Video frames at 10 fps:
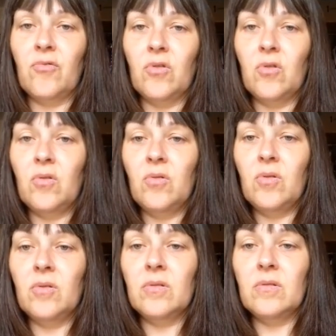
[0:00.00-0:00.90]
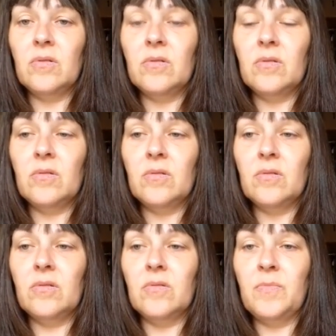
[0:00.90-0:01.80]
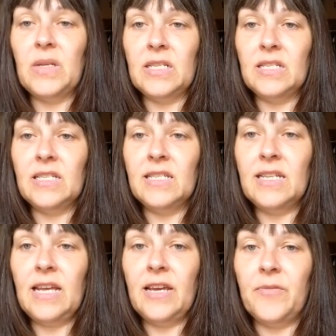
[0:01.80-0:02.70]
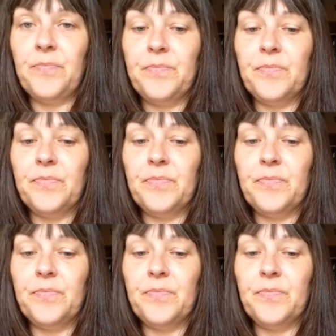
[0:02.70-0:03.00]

rule, business is down,